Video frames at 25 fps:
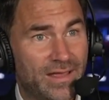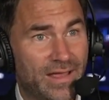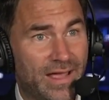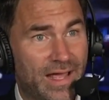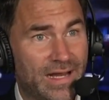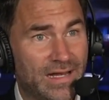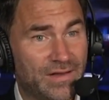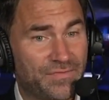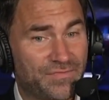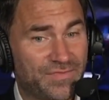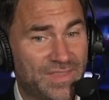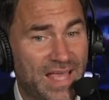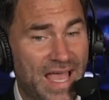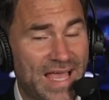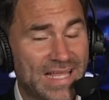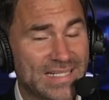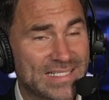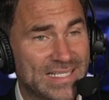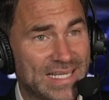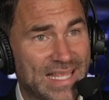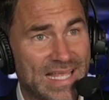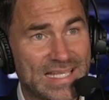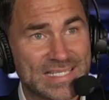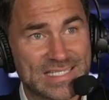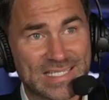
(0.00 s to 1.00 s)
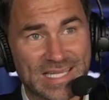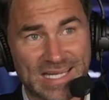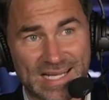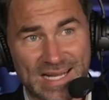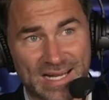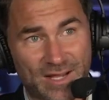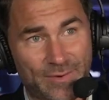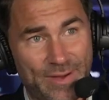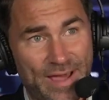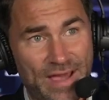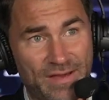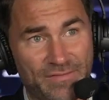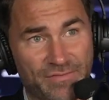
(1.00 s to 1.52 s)
And if that's against
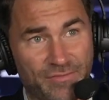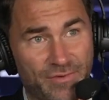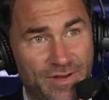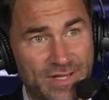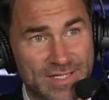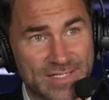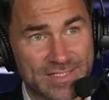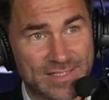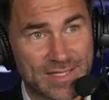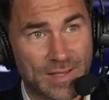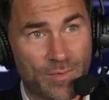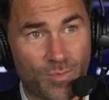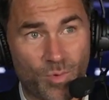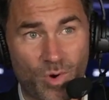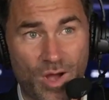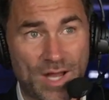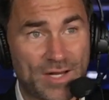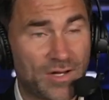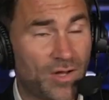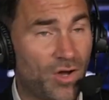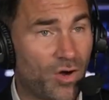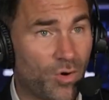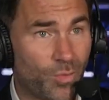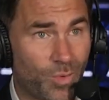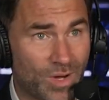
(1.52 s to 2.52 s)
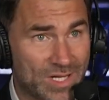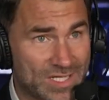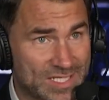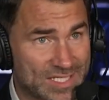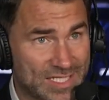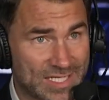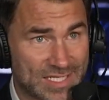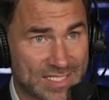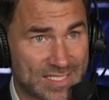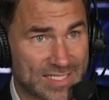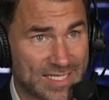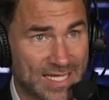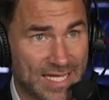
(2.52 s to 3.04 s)
Canelo Alvarez, then why not a
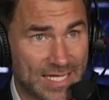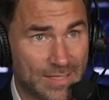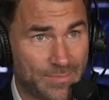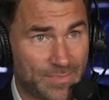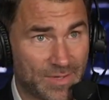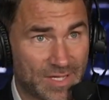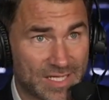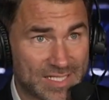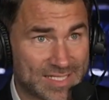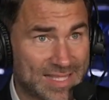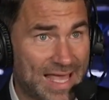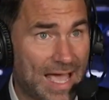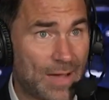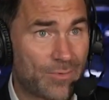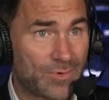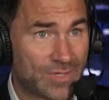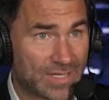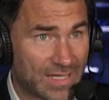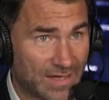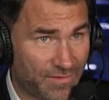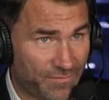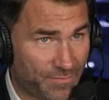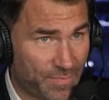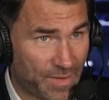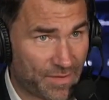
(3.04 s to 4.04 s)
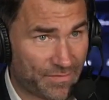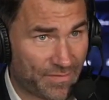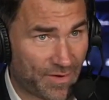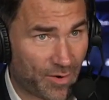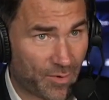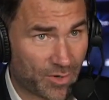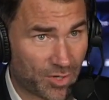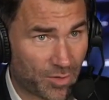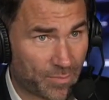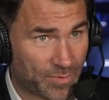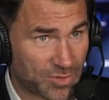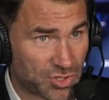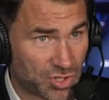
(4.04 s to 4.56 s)
168? Because that would give
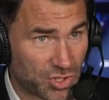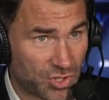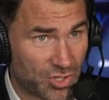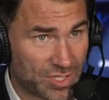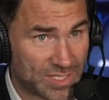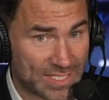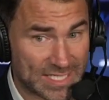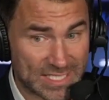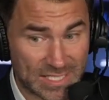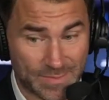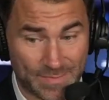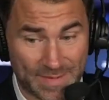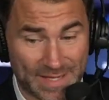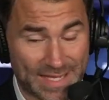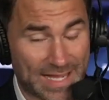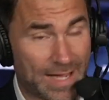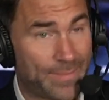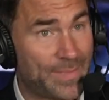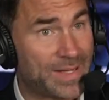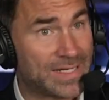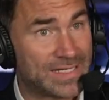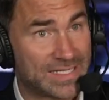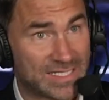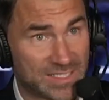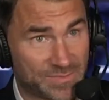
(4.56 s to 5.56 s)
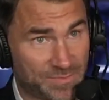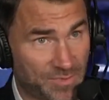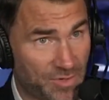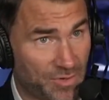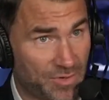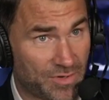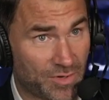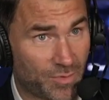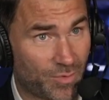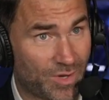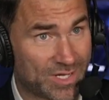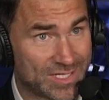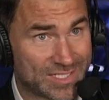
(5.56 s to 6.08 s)
Bivol an opportunity to become
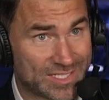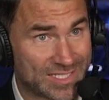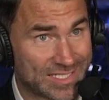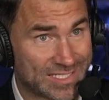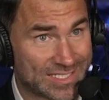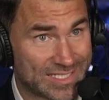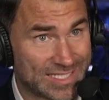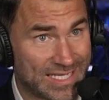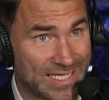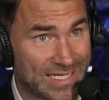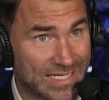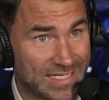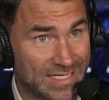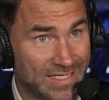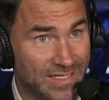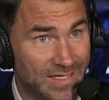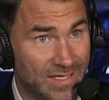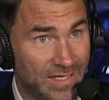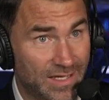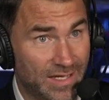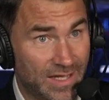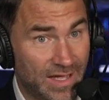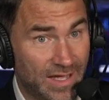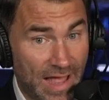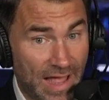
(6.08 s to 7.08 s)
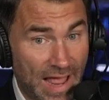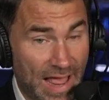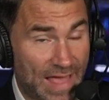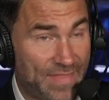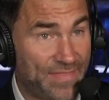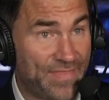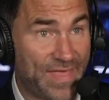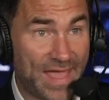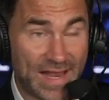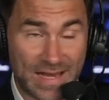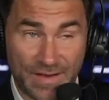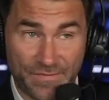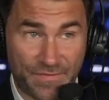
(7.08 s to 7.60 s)
undisputed at 168.
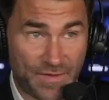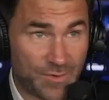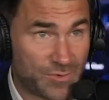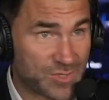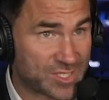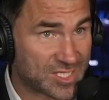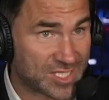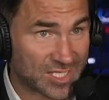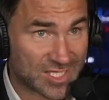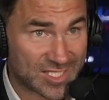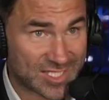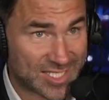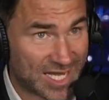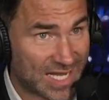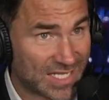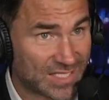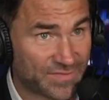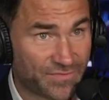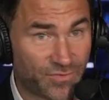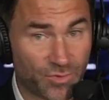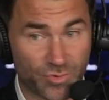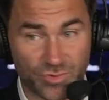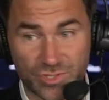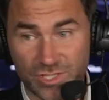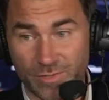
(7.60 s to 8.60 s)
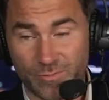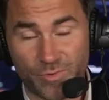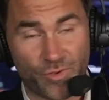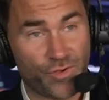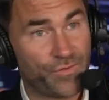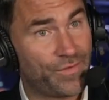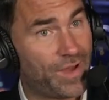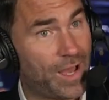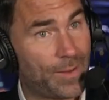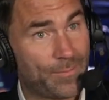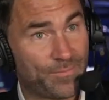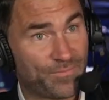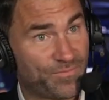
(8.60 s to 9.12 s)
And then if he was successful to
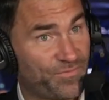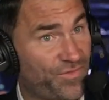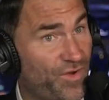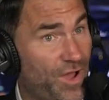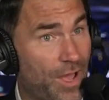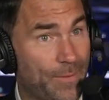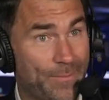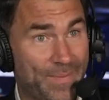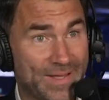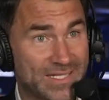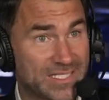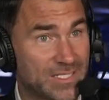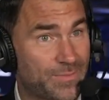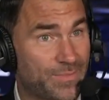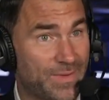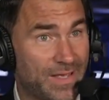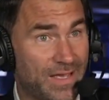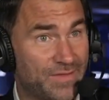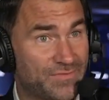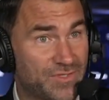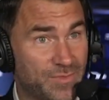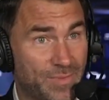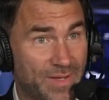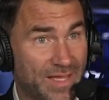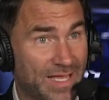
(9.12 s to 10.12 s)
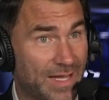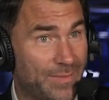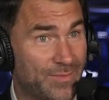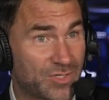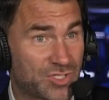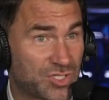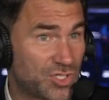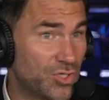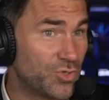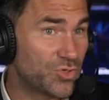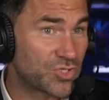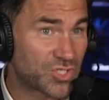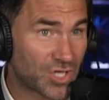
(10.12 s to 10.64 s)
move up and fight Beterbiev to become a
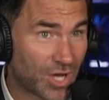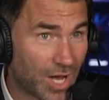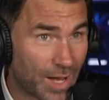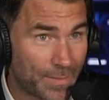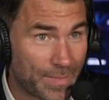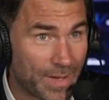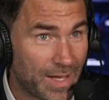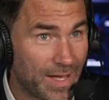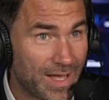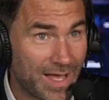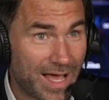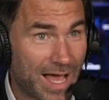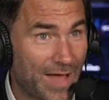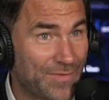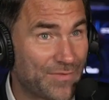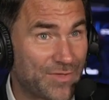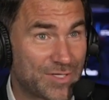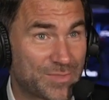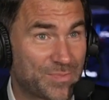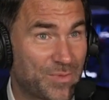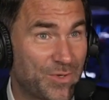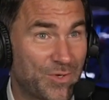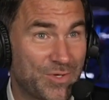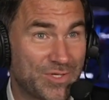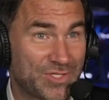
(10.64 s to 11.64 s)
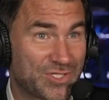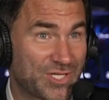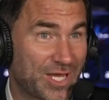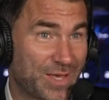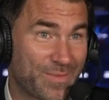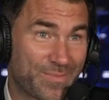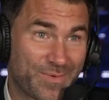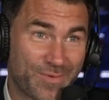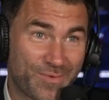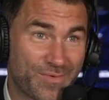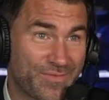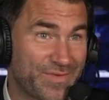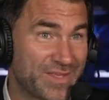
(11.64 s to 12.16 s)
two-time undisputed
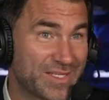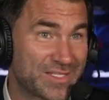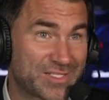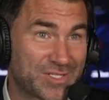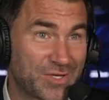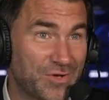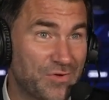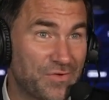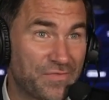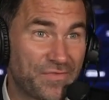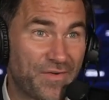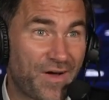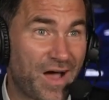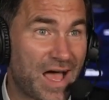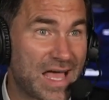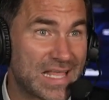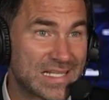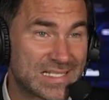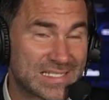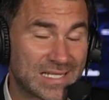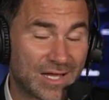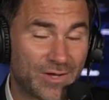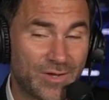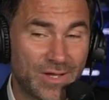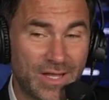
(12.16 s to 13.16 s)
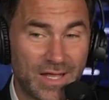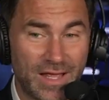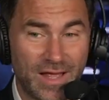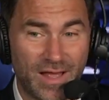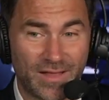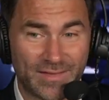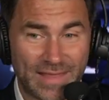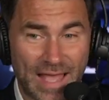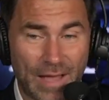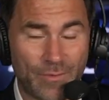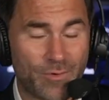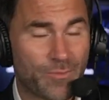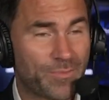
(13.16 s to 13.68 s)
champion within two fights. So
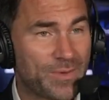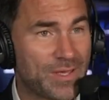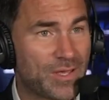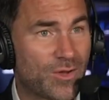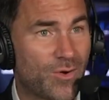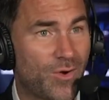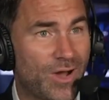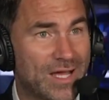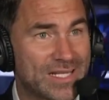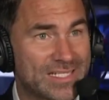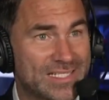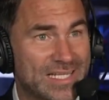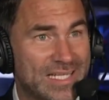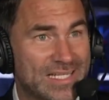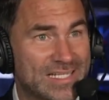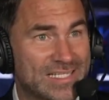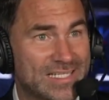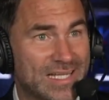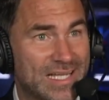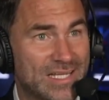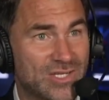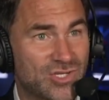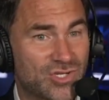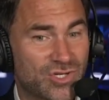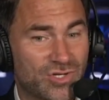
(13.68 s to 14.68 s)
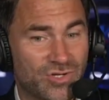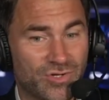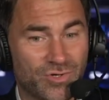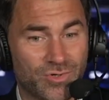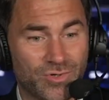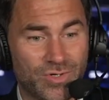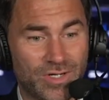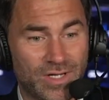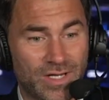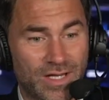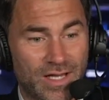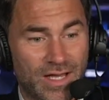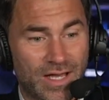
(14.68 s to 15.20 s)
that would be quite
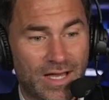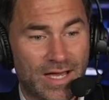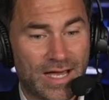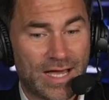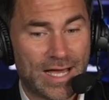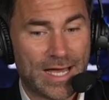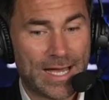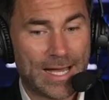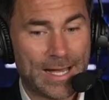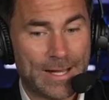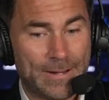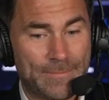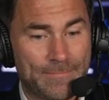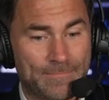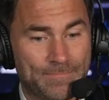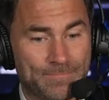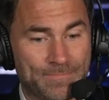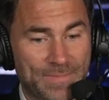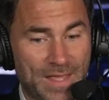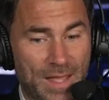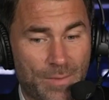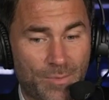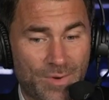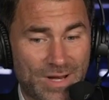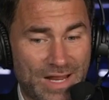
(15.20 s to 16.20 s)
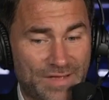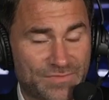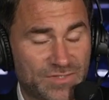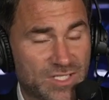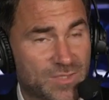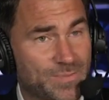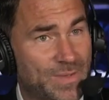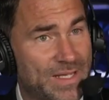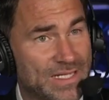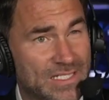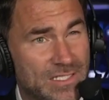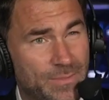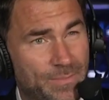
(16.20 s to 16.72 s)
sensational. And we'll have to
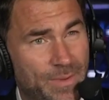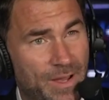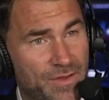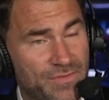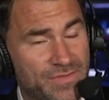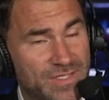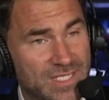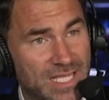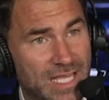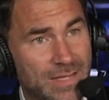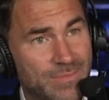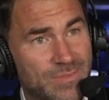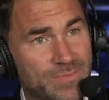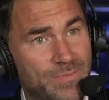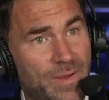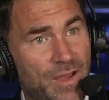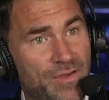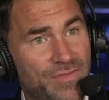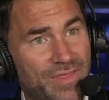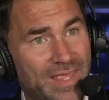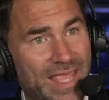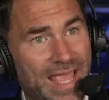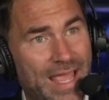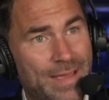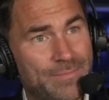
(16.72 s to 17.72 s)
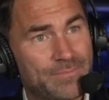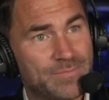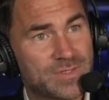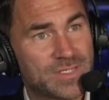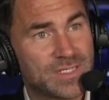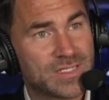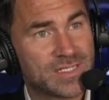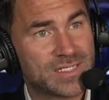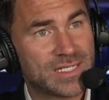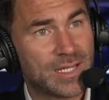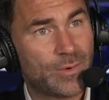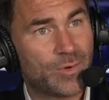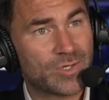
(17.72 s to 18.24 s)
speak to both teams, both camps,
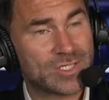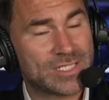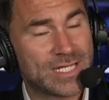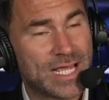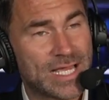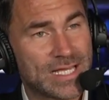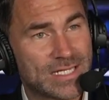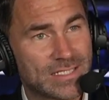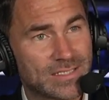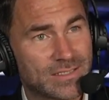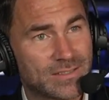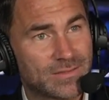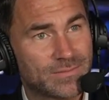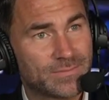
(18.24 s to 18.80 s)
and see what's next.